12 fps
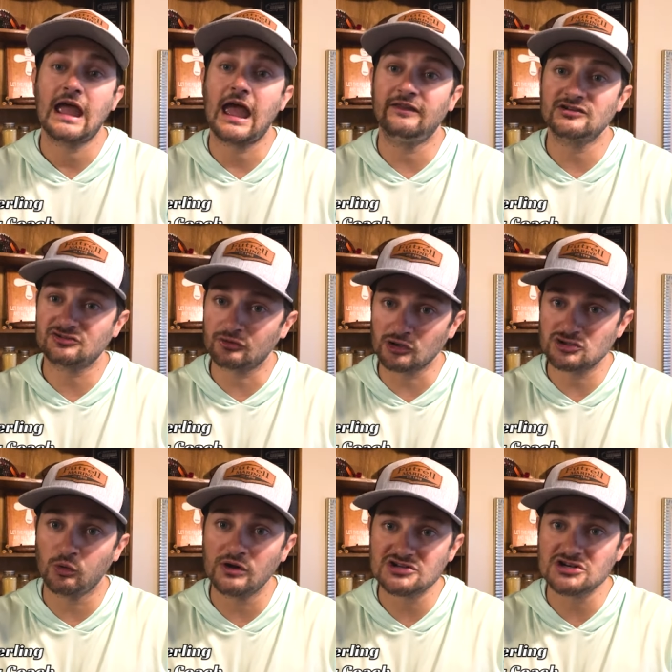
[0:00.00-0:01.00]
and then start
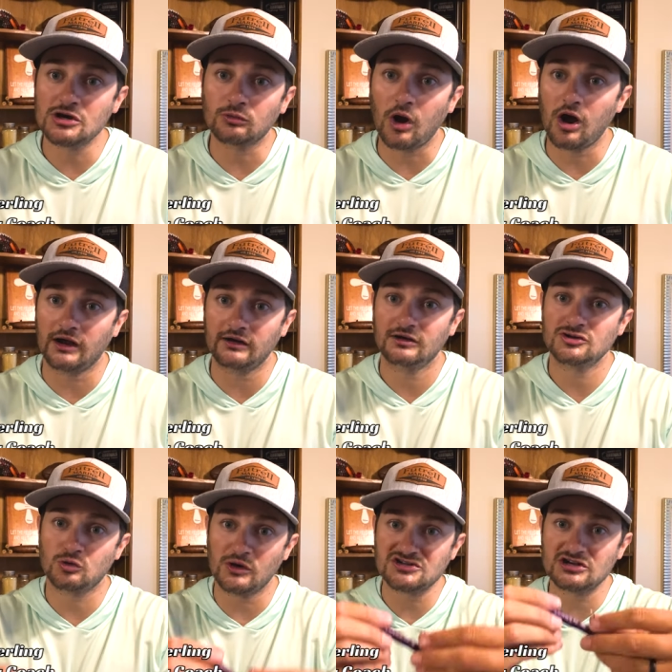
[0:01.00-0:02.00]
twitching your rod.
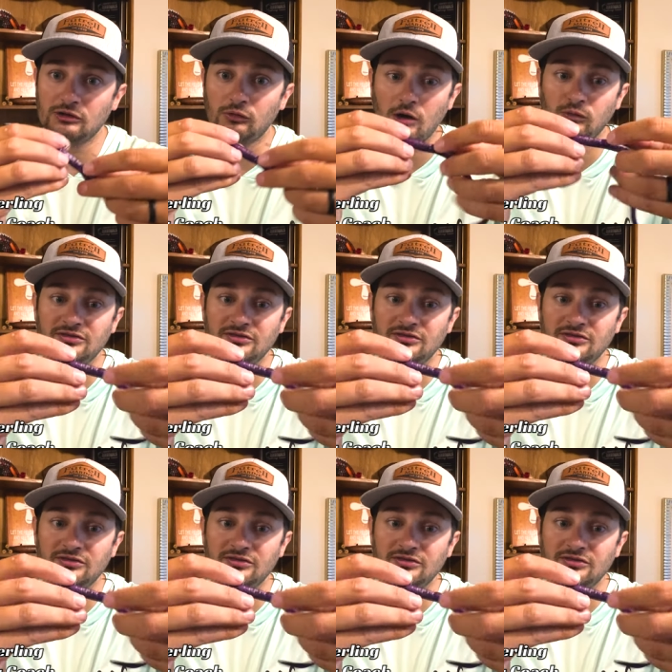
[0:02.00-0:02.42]
Twitching your rod.